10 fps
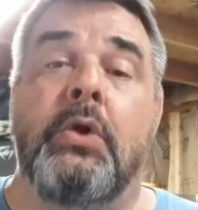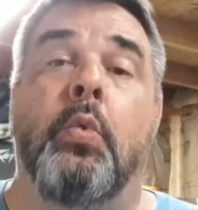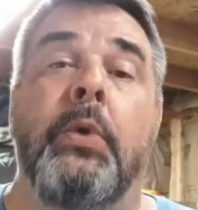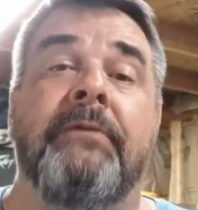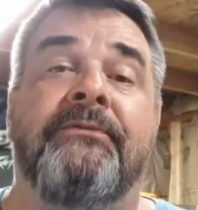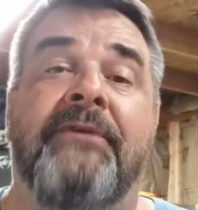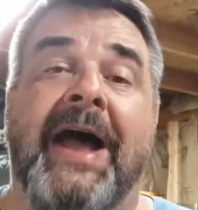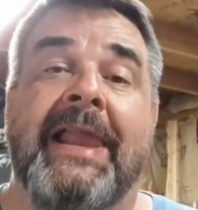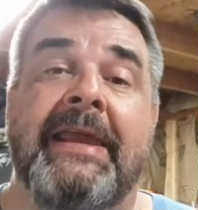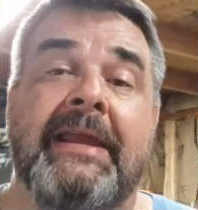We
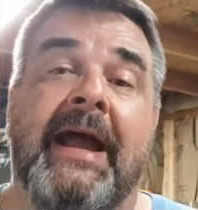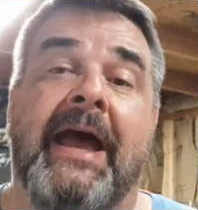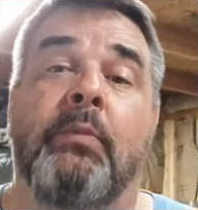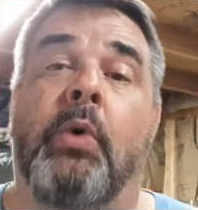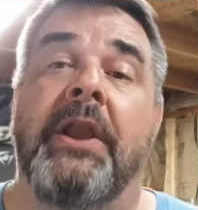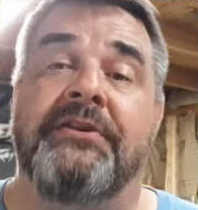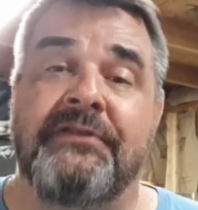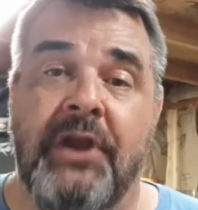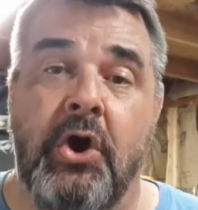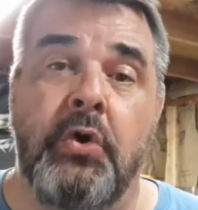finally got what is
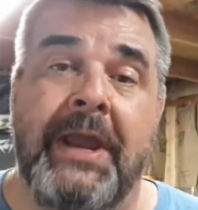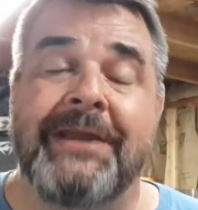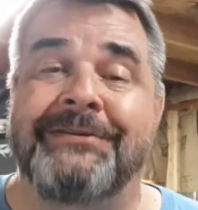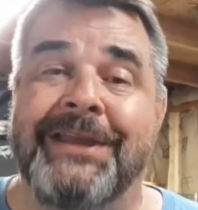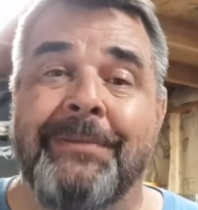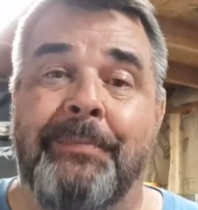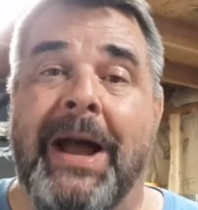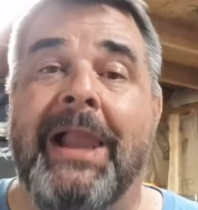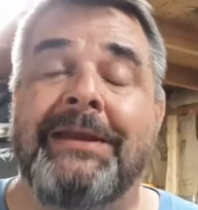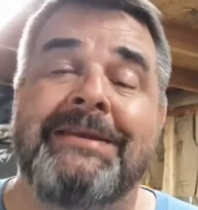known as the
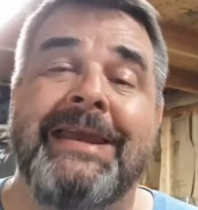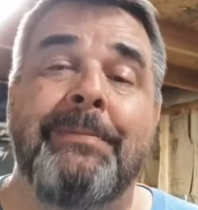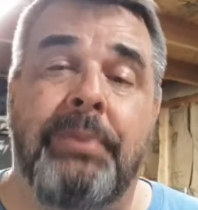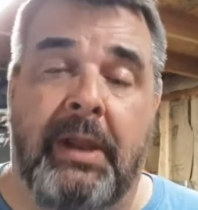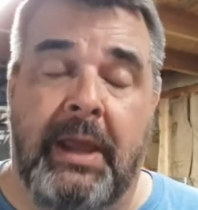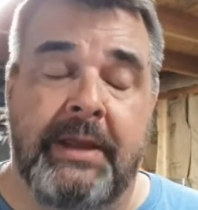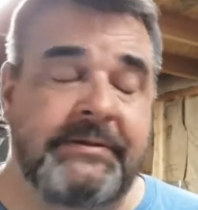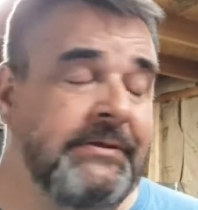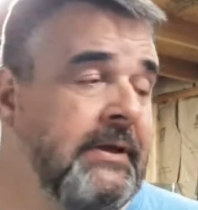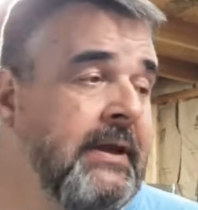Poly T Plus.